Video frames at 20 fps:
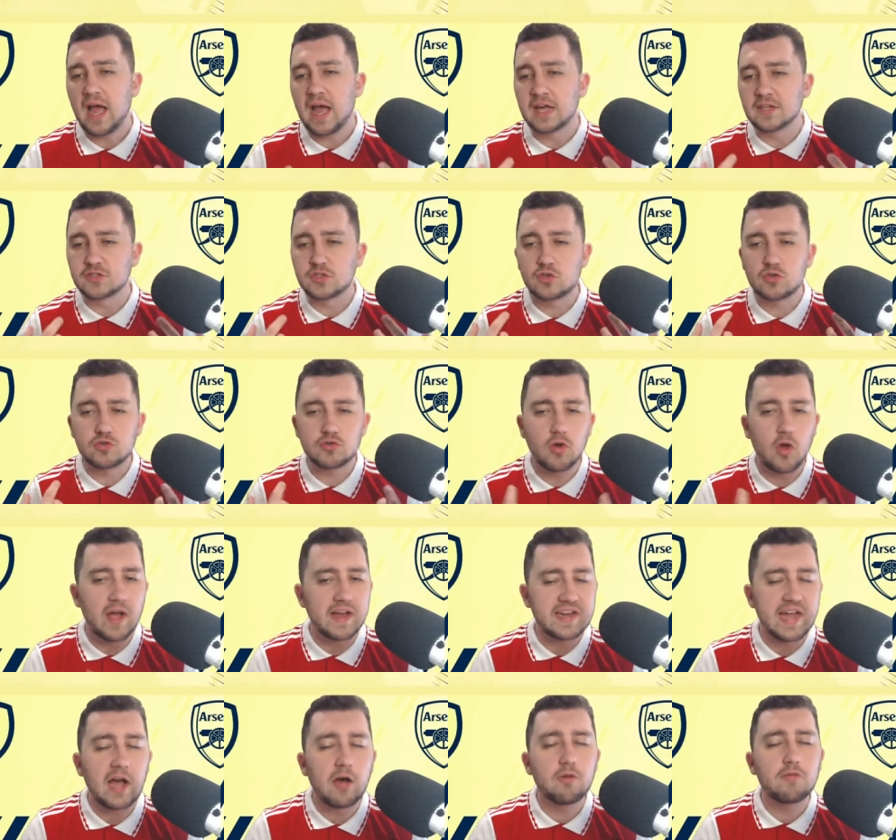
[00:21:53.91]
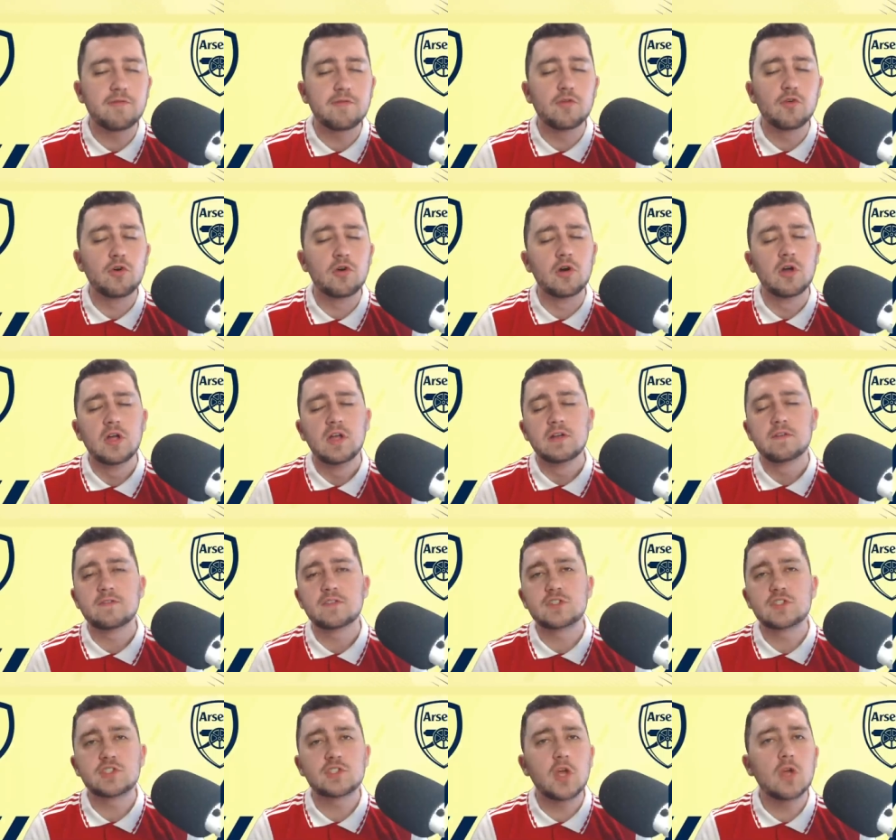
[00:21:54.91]
and cried out for
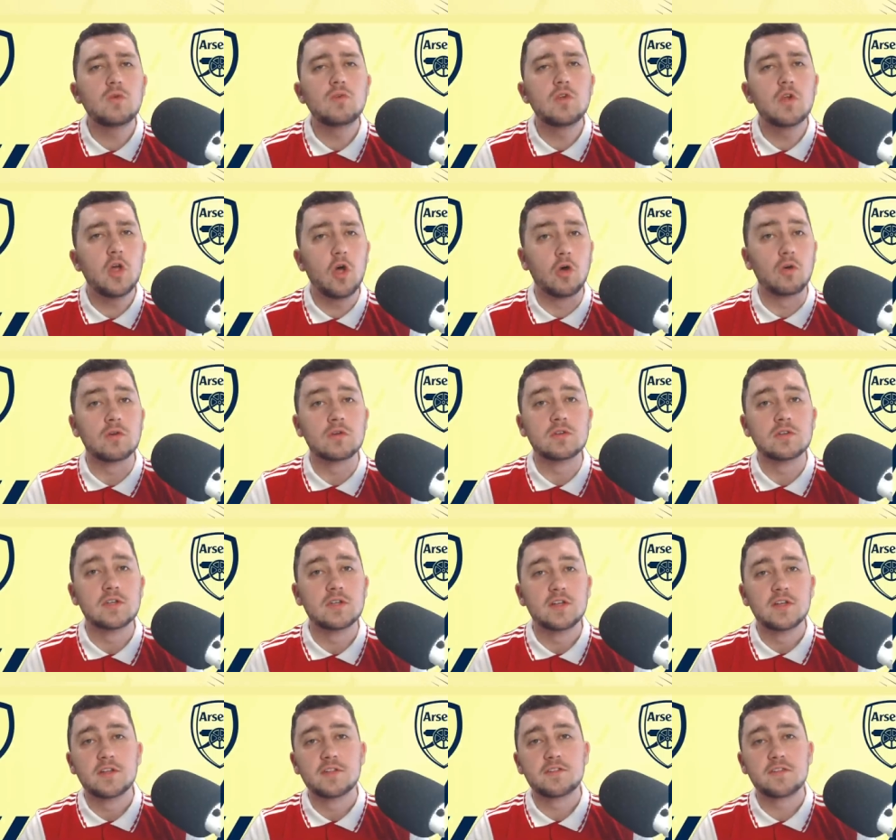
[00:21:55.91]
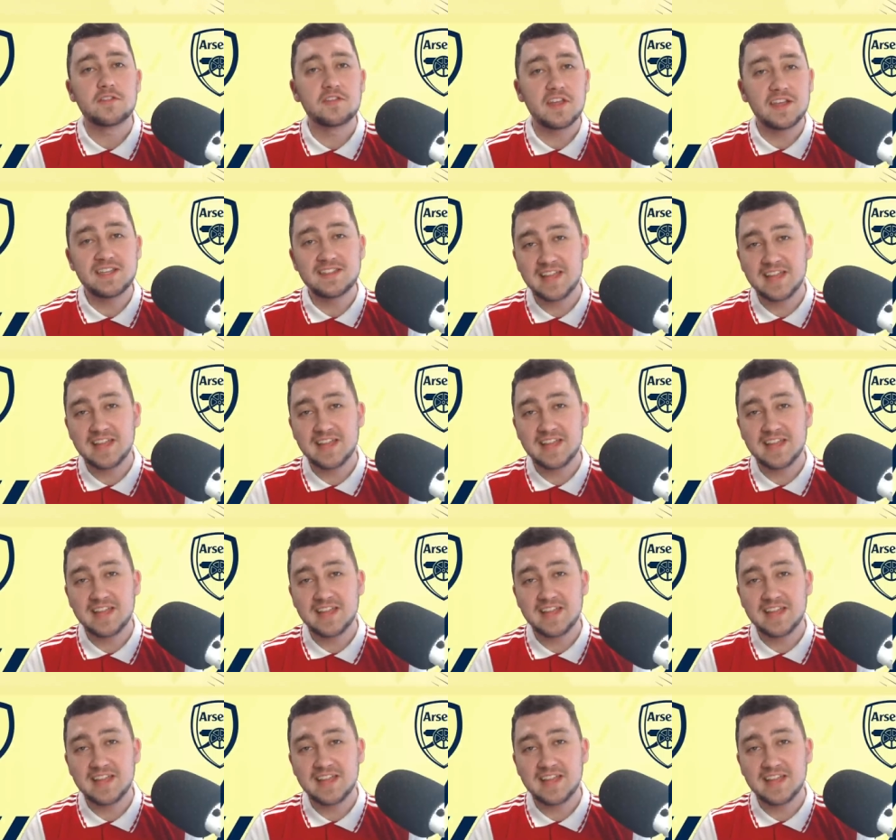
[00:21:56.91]
for so long that they